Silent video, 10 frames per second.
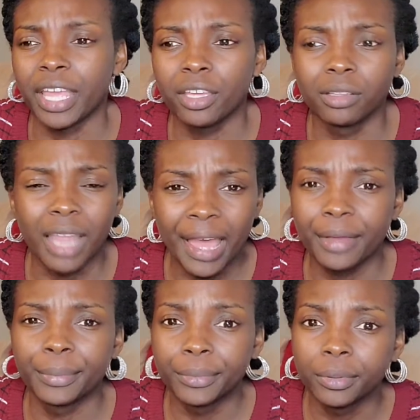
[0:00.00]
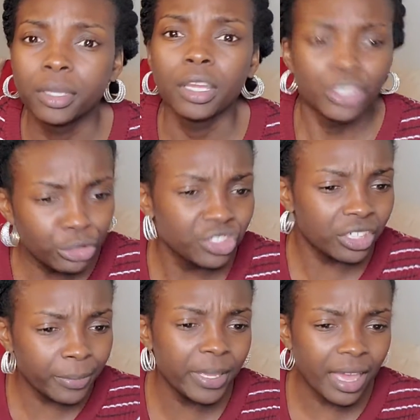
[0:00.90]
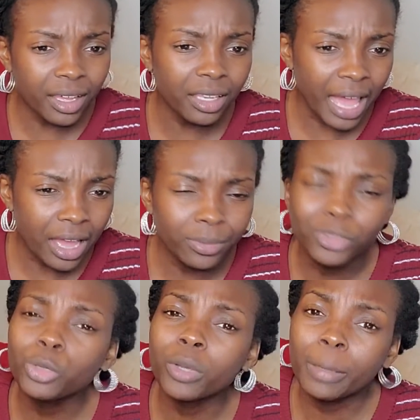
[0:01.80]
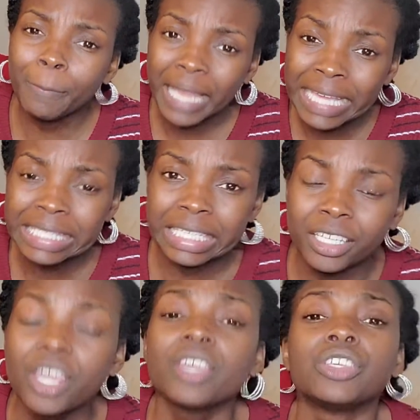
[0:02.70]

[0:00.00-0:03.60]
held liable. You should be held liable. You were complacent.